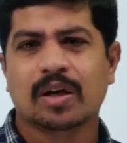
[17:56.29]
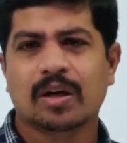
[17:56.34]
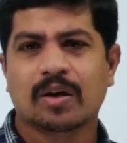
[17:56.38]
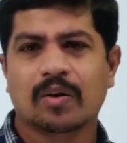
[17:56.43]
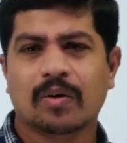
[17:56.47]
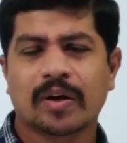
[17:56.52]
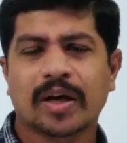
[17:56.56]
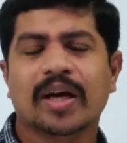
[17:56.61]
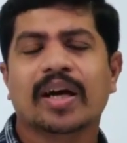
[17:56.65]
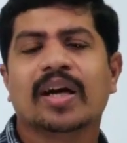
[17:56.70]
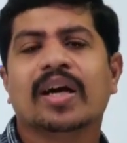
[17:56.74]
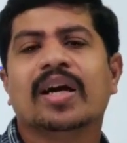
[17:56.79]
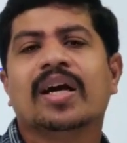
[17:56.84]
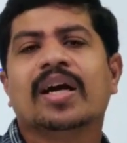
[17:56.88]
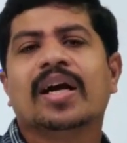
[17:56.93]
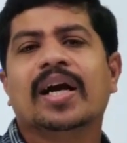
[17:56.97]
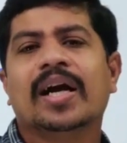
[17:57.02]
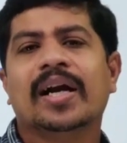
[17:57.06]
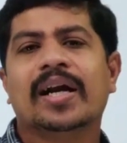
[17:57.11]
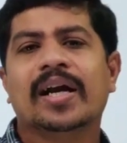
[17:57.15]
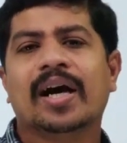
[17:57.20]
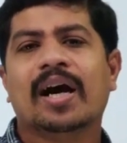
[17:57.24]
Okay,
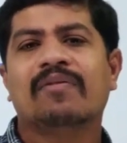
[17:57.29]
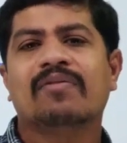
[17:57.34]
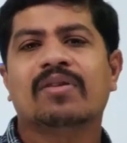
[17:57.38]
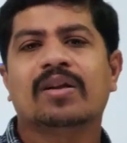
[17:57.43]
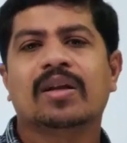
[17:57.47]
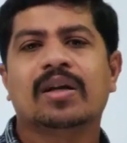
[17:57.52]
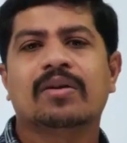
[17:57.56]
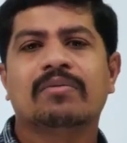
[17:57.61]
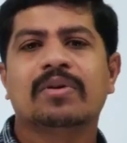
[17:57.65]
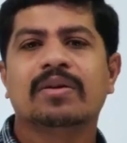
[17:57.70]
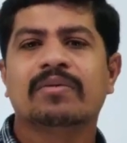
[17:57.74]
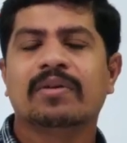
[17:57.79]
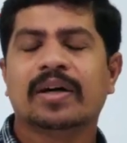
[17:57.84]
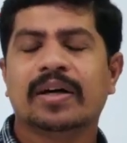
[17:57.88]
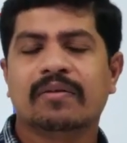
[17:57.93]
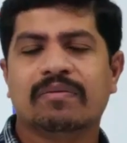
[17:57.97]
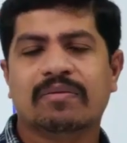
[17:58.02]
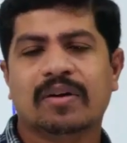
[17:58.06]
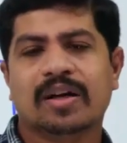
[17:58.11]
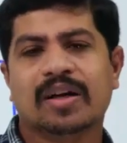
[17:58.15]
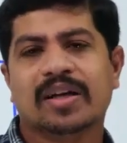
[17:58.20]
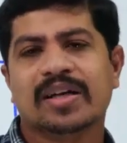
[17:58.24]
and after that we went
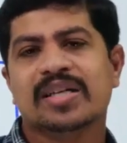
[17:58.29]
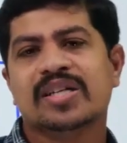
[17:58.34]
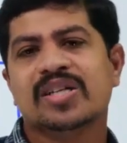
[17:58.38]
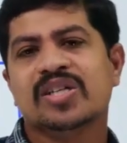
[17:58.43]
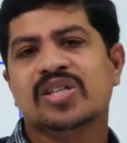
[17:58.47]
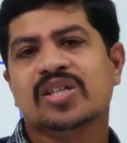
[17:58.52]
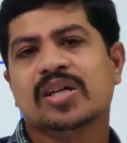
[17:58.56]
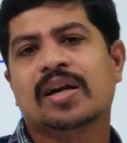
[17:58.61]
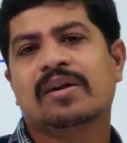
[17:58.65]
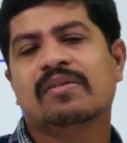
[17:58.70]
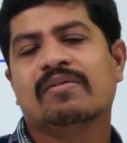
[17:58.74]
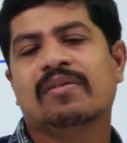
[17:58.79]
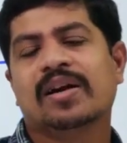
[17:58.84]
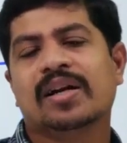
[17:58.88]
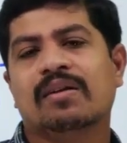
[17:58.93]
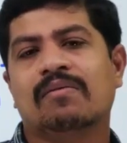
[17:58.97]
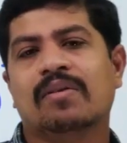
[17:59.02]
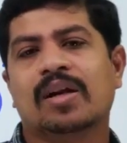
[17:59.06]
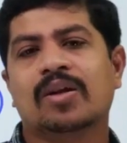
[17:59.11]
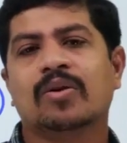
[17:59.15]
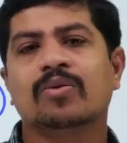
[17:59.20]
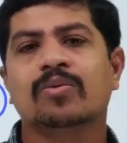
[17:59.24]
for initial and final
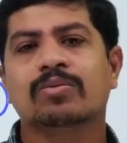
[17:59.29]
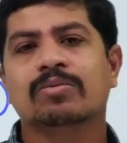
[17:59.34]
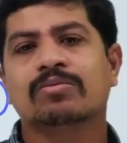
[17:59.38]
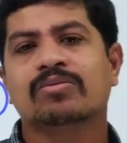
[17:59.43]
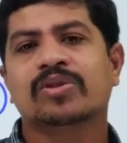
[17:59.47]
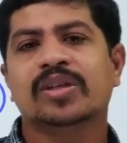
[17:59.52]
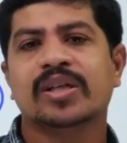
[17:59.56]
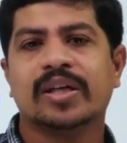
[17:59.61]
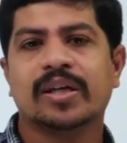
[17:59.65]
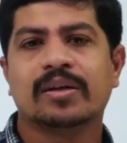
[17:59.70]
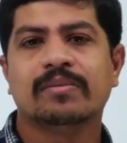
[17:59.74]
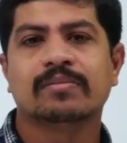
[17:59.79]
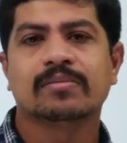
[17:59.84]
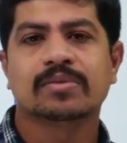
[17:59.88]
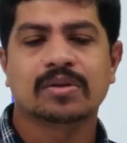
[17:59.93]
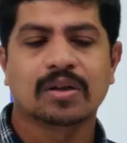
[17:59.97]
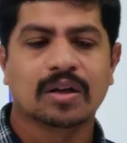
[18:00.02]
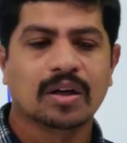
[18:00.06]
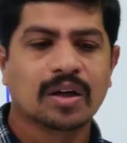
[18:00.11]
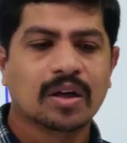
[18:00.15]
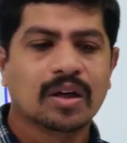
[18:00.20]
value theorems.